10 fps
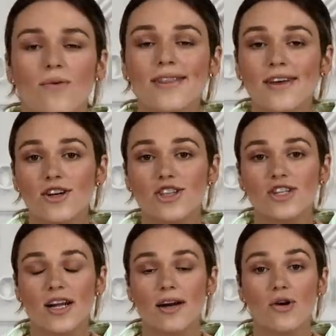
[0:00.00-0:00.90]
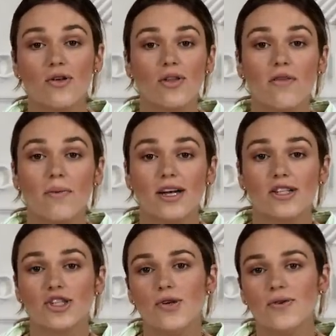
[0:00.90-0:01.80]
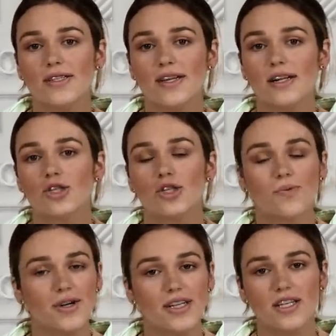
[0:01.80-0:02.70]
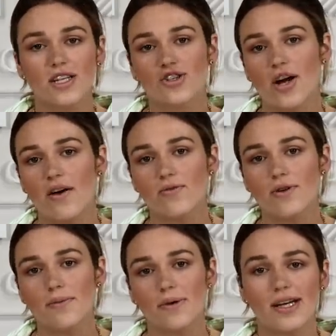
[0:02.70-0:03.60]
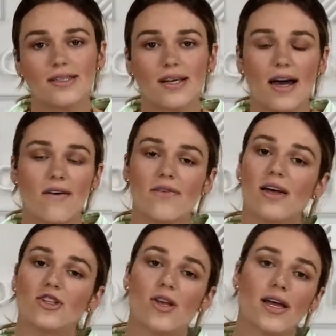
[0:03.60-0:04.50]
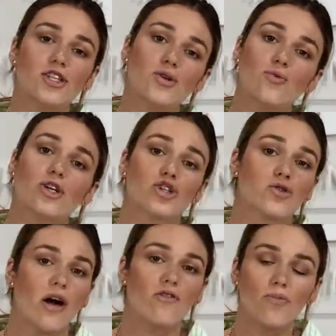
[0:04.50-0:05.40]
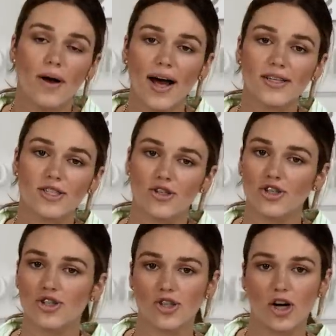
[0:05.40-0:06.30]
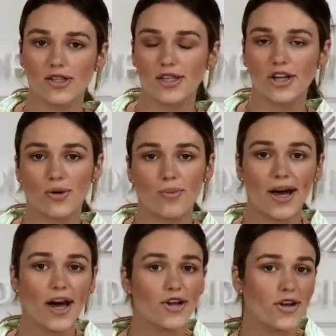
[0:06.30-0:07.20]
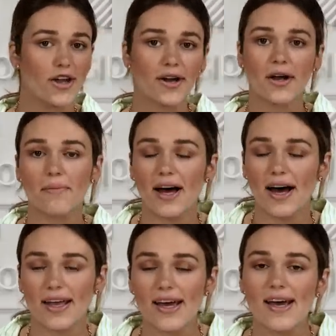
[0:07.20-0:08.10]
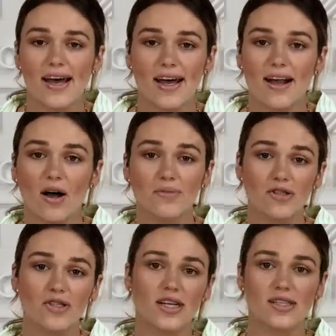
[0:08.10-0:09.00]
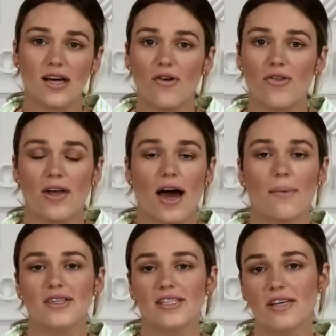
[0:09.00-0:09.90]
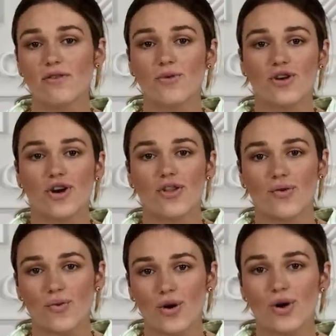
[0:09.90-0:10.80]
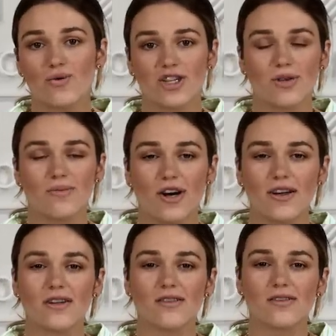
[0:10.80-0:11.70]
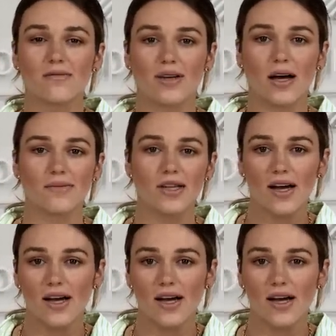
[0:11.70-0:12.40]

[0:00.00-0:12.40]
One thing Christian and I both love about too is that it's super easy to travel with because they have AG1 travel packs. You can just toss it in your bag, your carry on bag, and it helps you stick to healthy habits even when you're on the road, which can be hard to do sometimes.